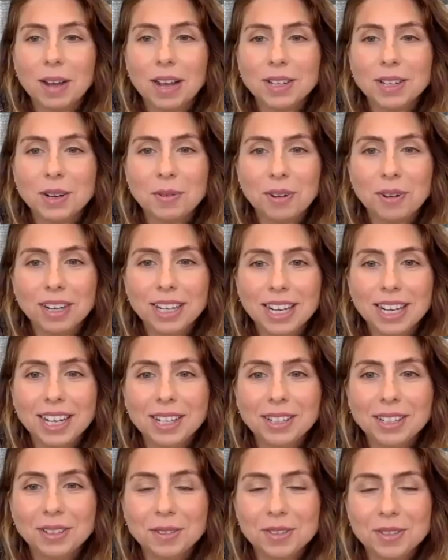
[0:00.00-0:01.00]
know we're getting
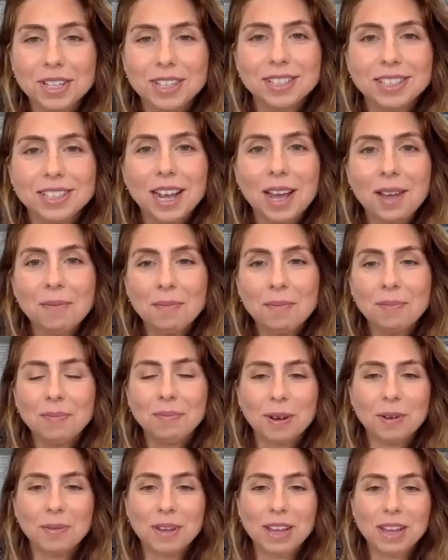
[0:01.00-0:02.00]
close on time,
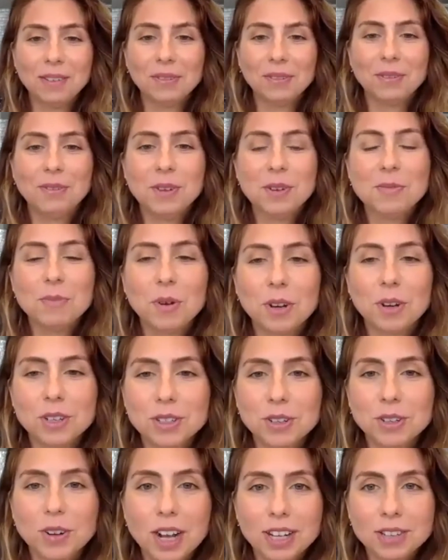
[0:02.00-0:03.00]
but we have a few more,
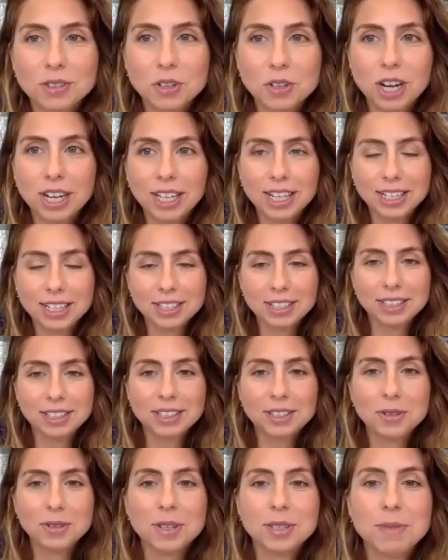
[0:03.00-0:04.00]
so I'll try to get
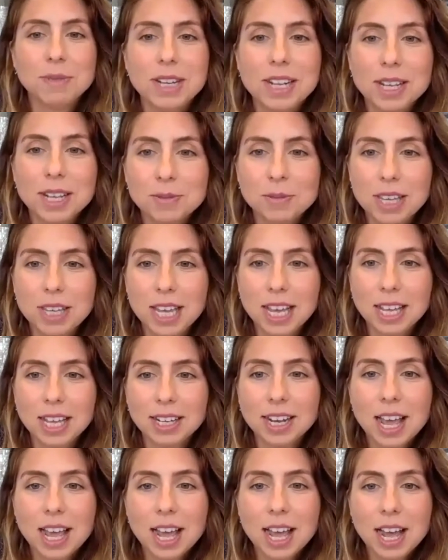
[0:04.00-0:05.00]
to as many as we
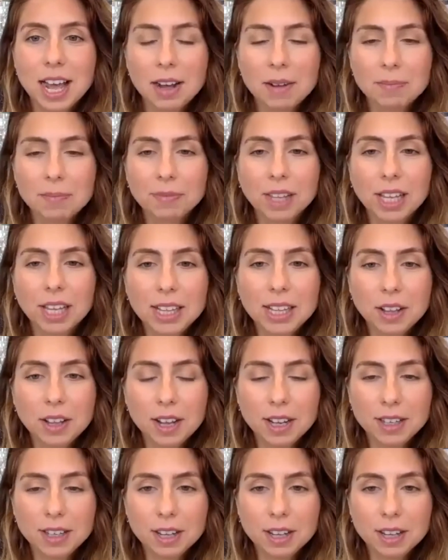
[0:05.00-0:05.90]
can. Ilan, the